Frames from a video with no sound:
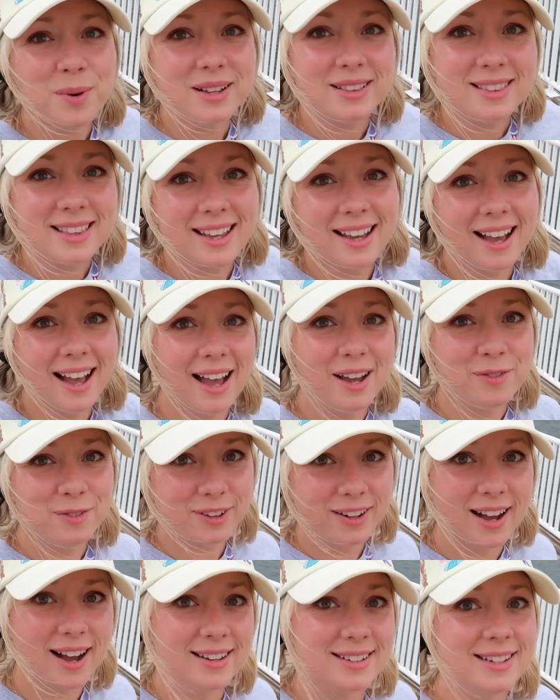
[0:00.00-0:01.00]
One thing I
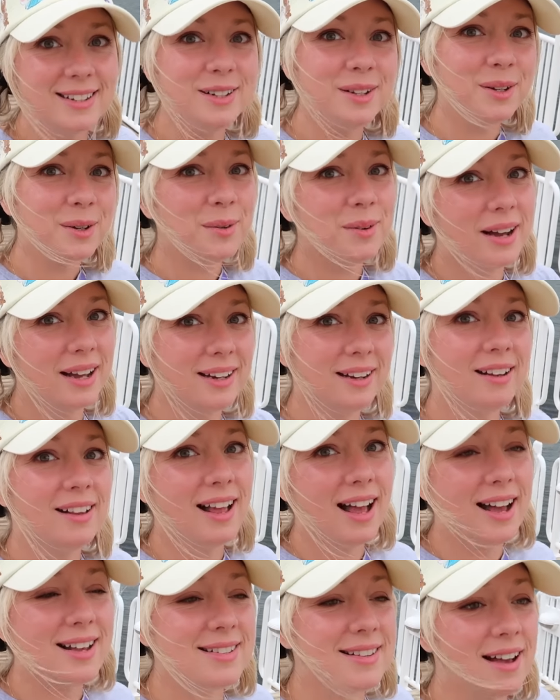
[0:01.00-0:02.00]
forgot to do, and I'll
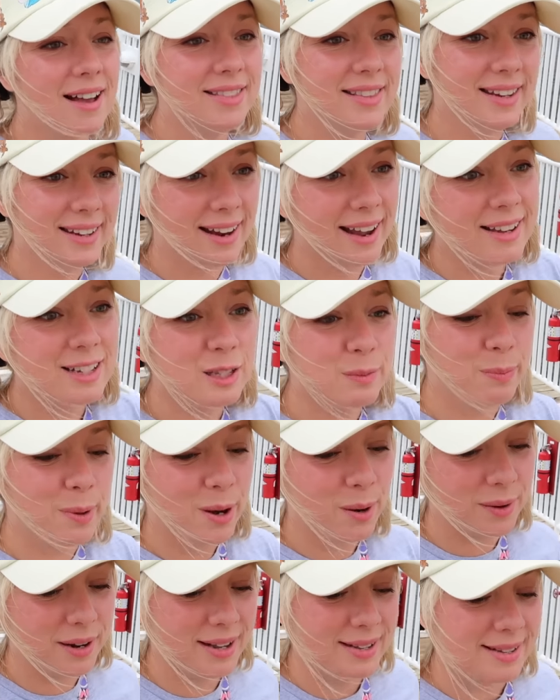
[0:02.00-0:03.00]
ask on the next
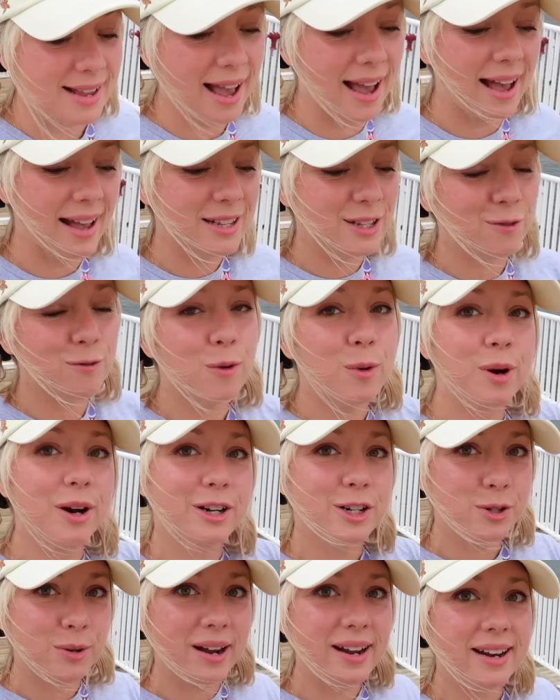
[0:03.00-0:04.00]
boat, is ask for
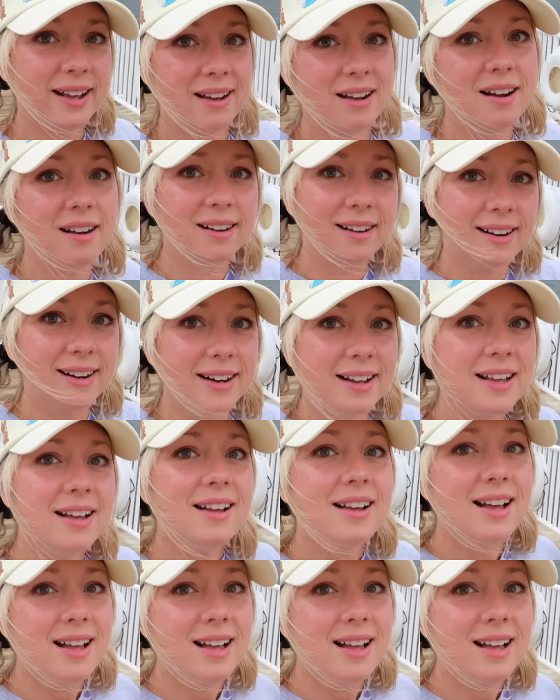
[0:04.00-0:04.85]
a trading card.